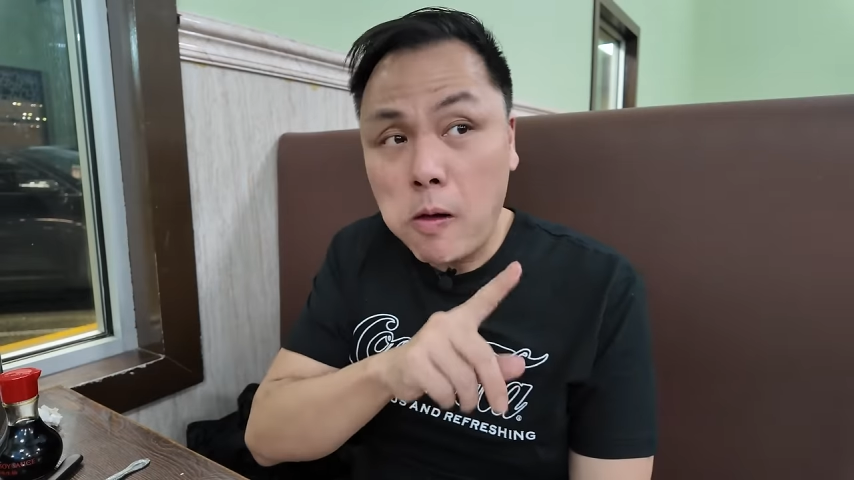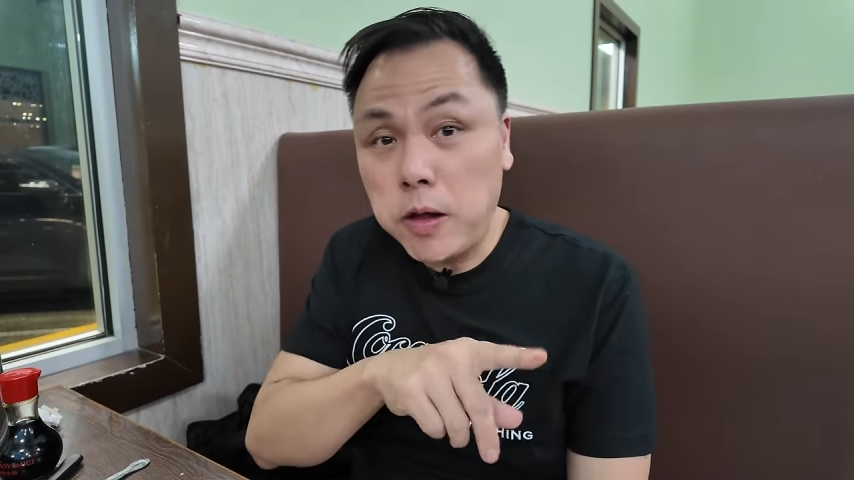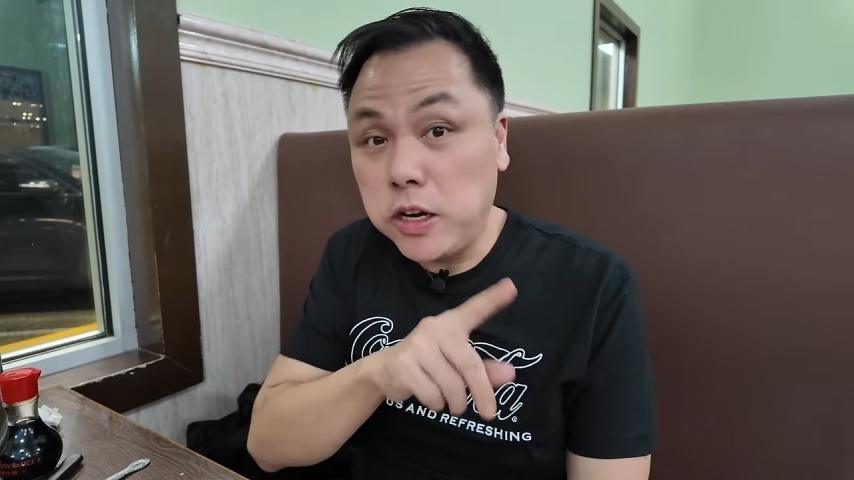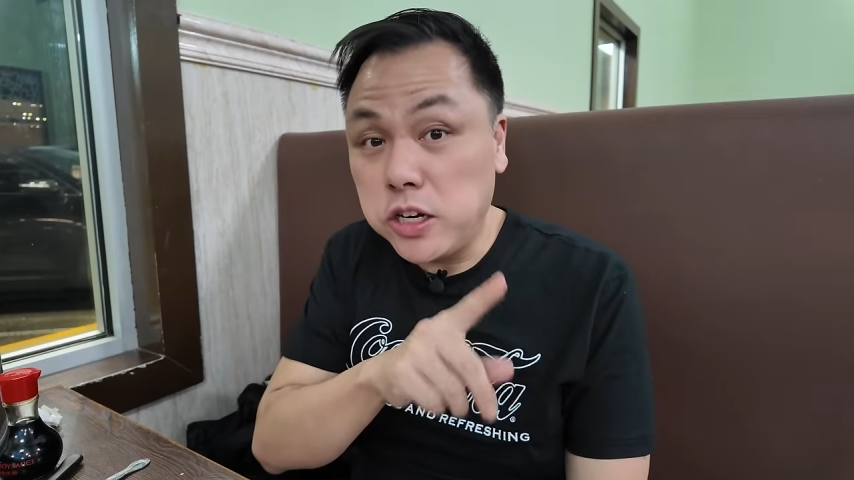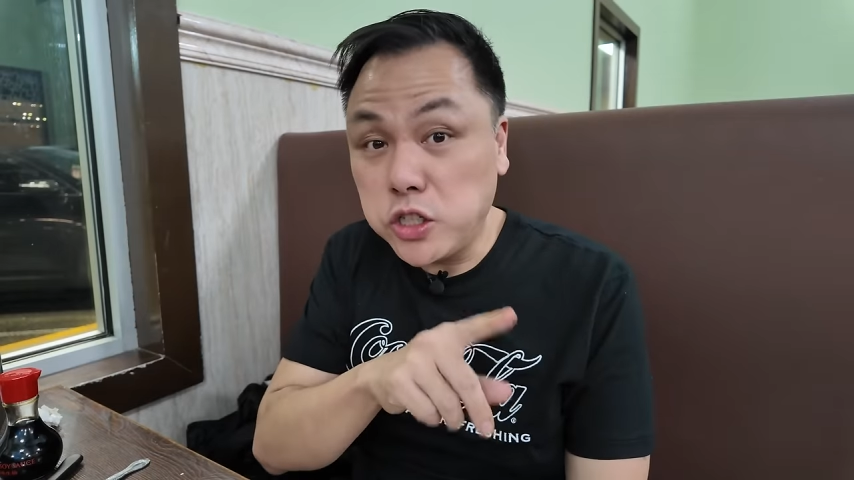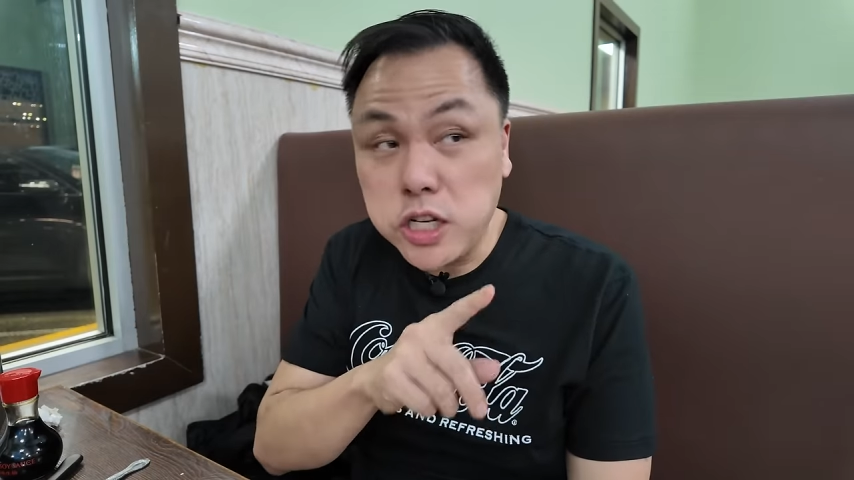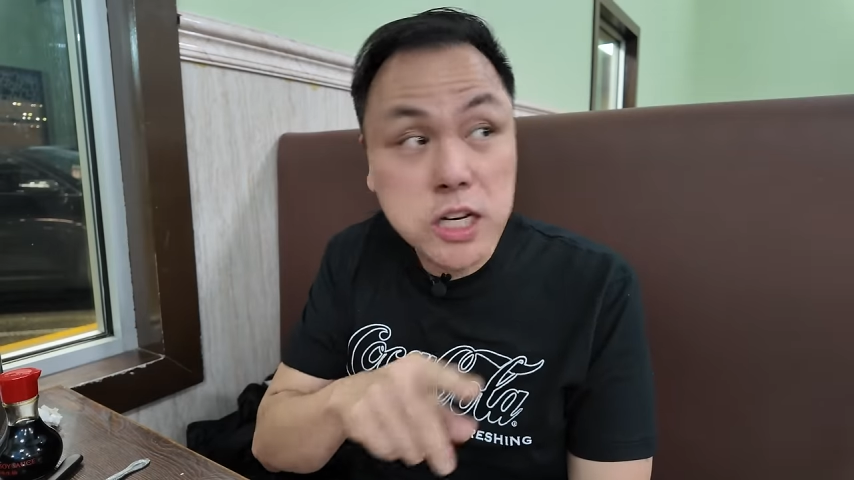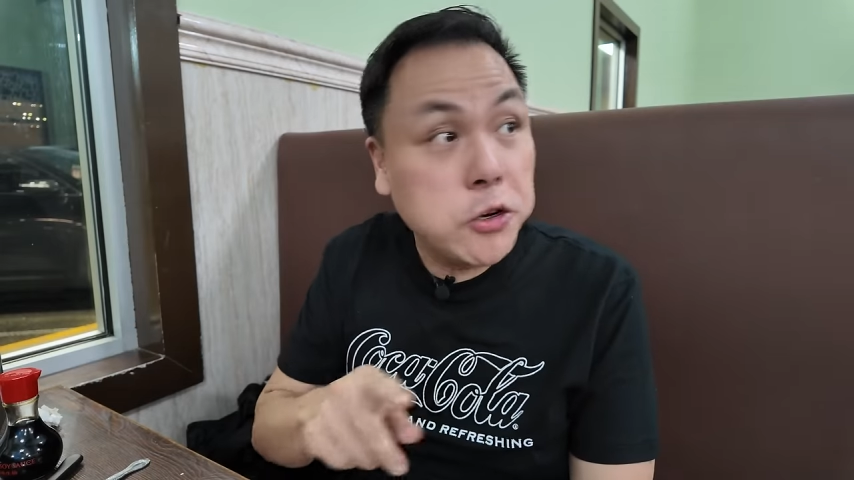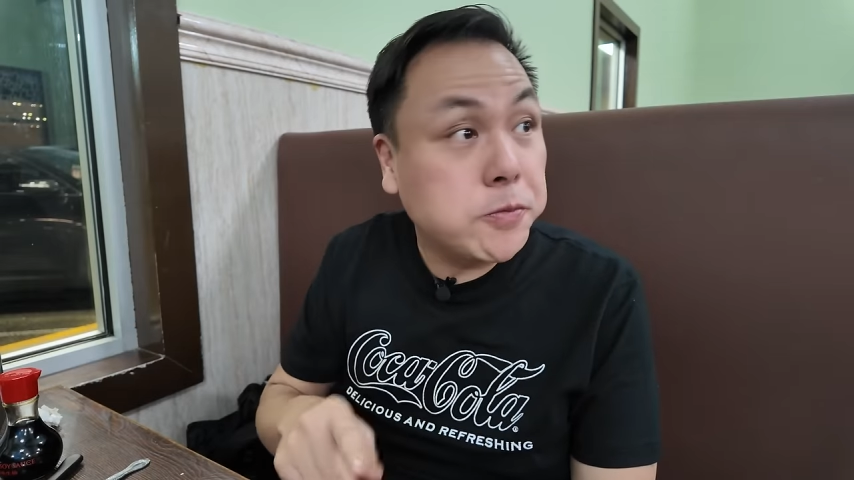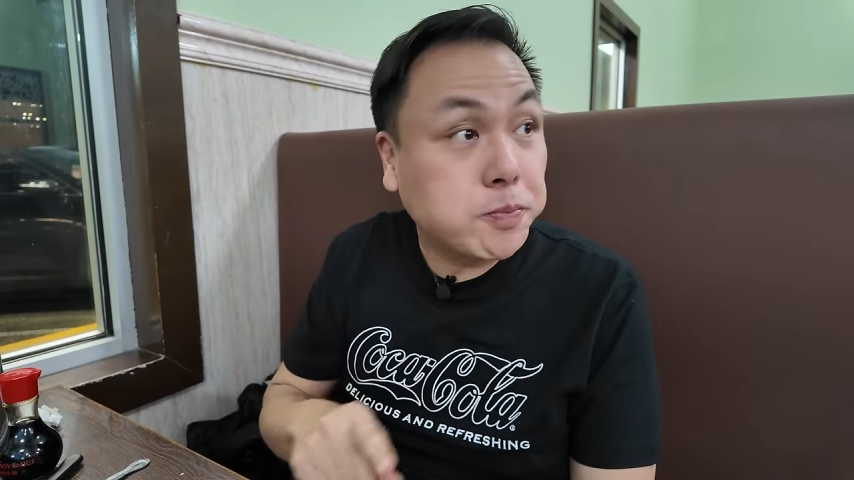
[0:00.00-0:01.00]
I gotta
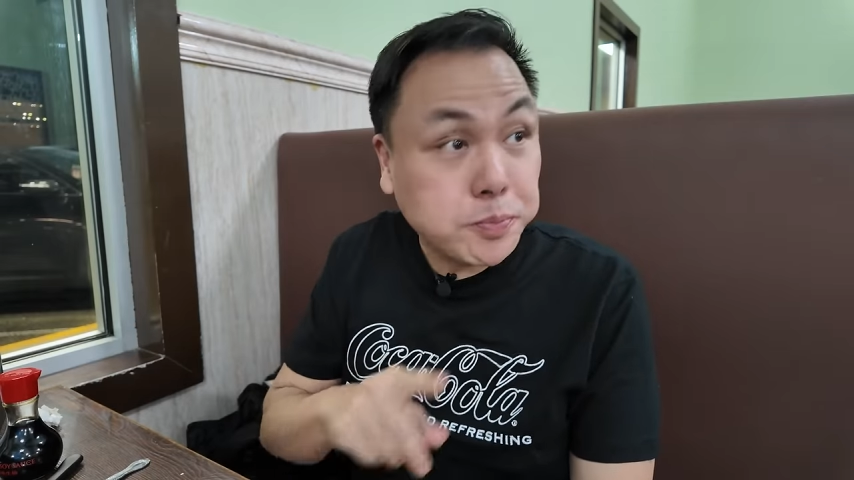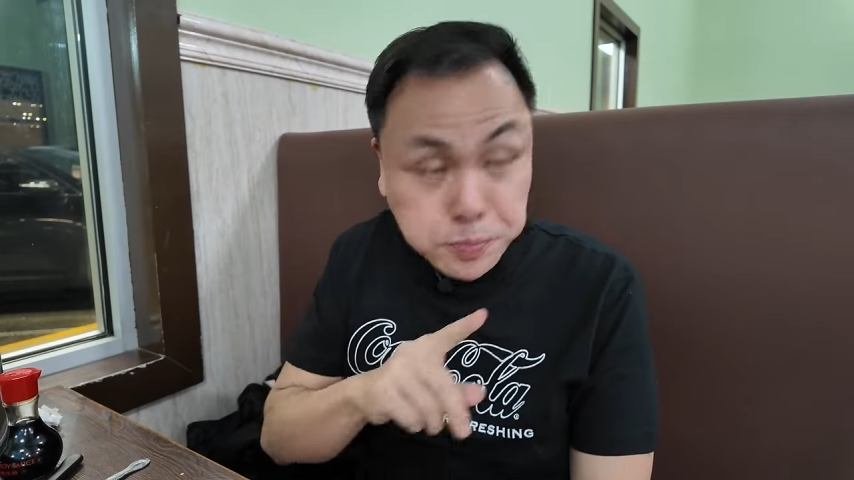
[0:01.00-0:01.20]
check out